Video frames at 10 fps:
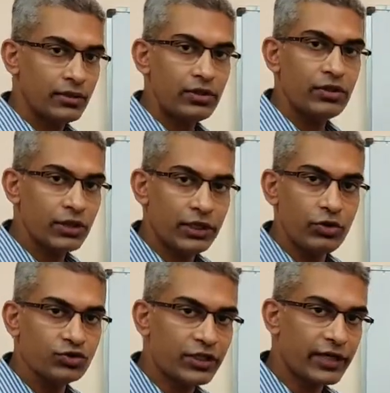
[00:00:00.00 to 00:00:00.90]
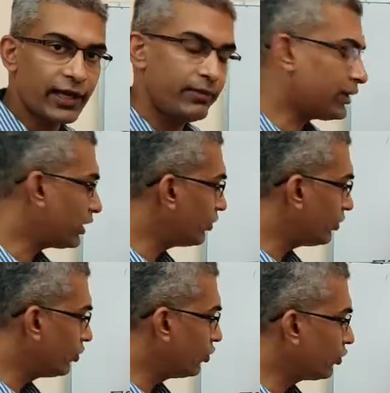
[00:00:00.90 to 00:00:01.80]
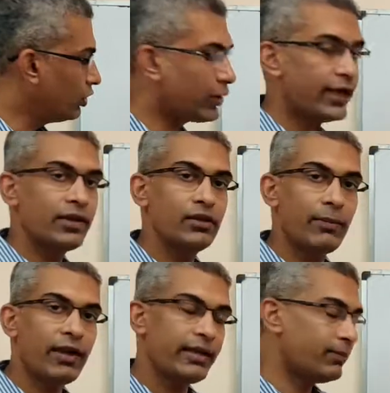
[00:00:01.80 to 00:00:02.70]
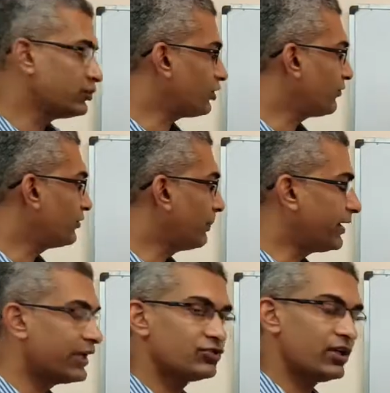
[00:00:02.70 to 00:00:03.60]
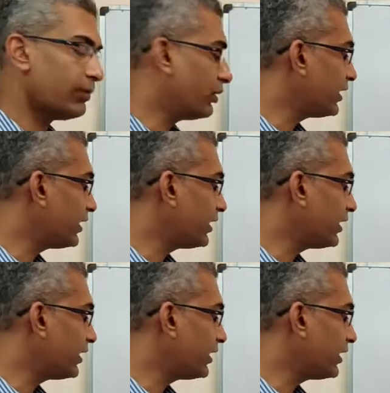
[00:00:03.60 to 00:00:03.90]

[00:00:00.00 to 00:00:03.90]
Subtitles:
using trial and error, you look at the multiples of the biggest number.